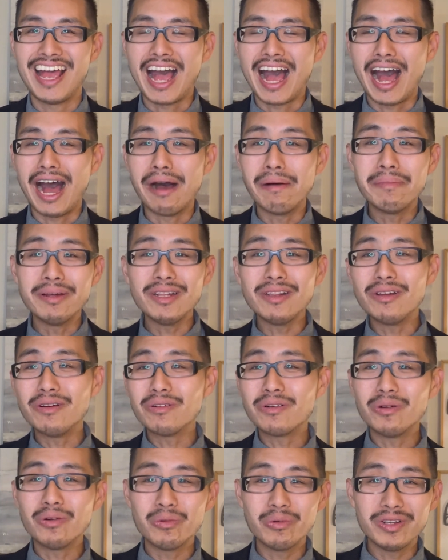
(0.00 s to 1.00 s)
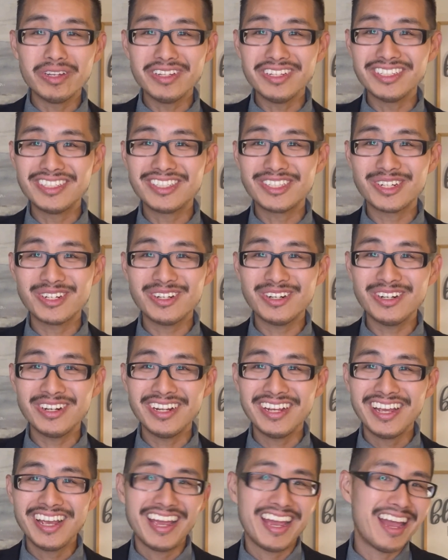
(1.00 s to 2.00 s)
I'm a local realtor
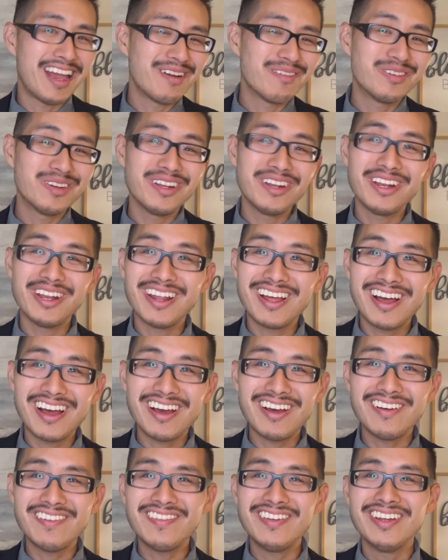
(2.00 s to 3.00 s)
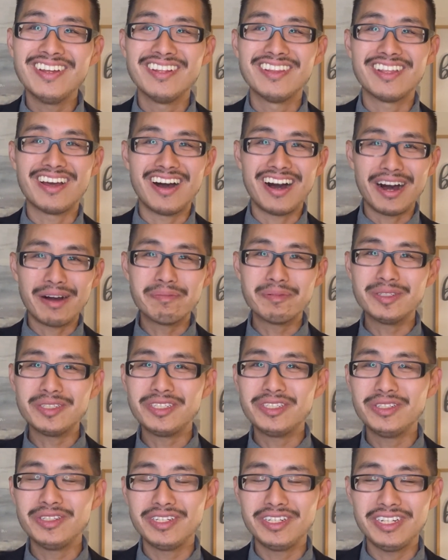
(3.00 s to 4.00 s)
and would love the
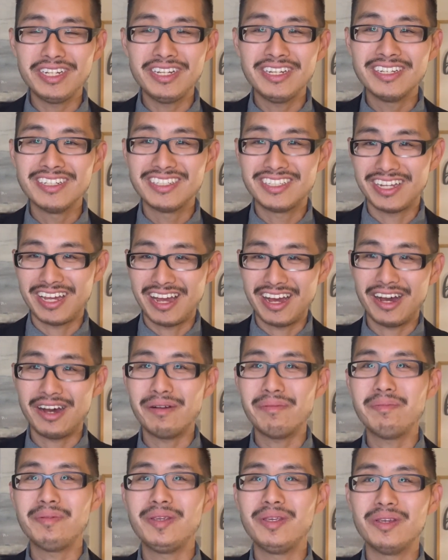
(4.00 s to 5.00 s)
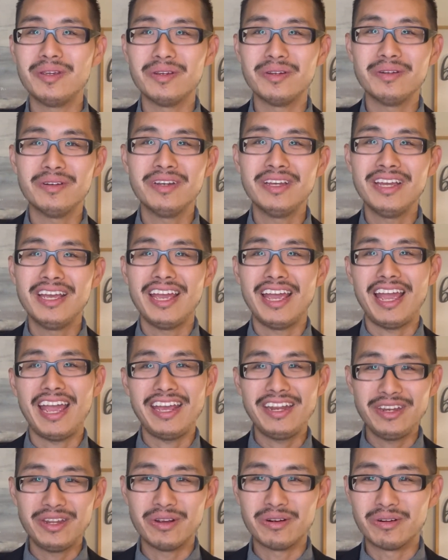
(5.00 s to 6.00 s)
opportunity to help you
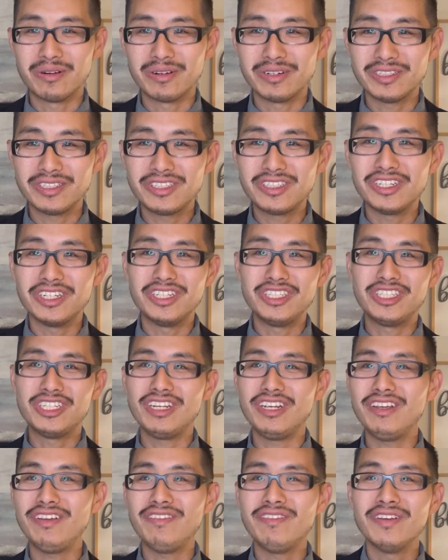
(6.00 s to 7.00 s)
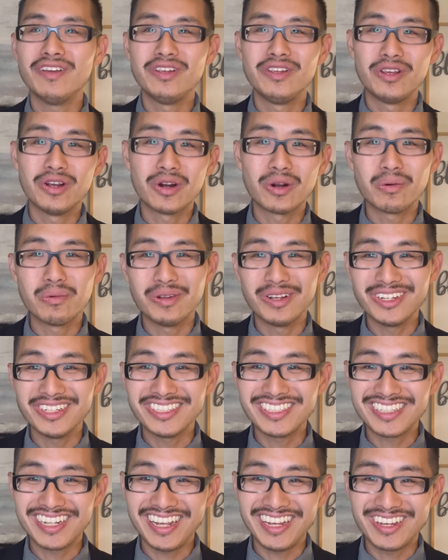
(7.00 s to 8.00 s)
and yours to achieve your real
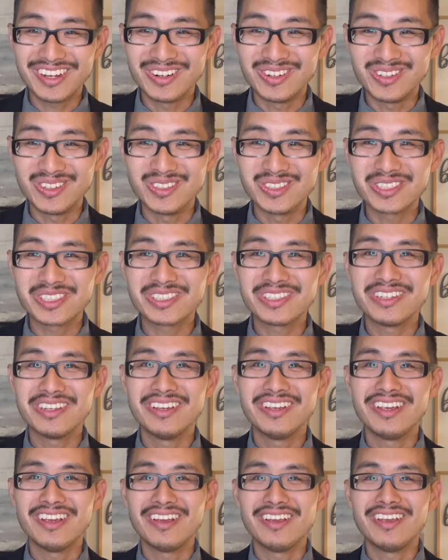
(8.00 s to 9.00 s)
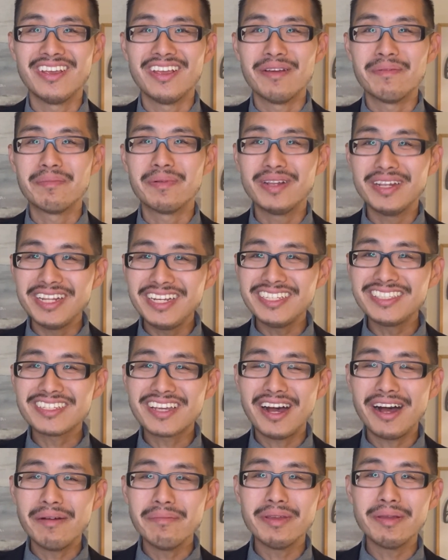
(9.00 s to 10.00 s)
estate goals. Please
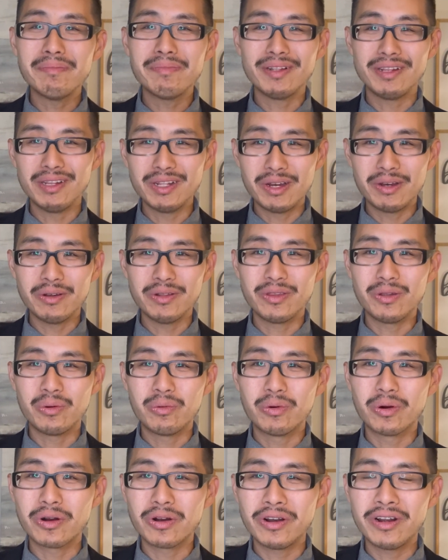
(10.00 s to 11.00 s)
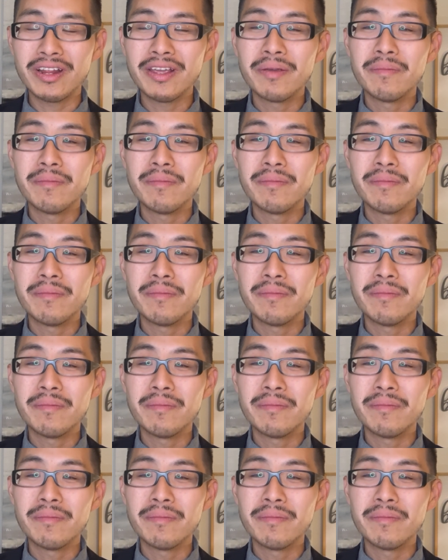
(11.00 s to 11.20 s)
comment below the word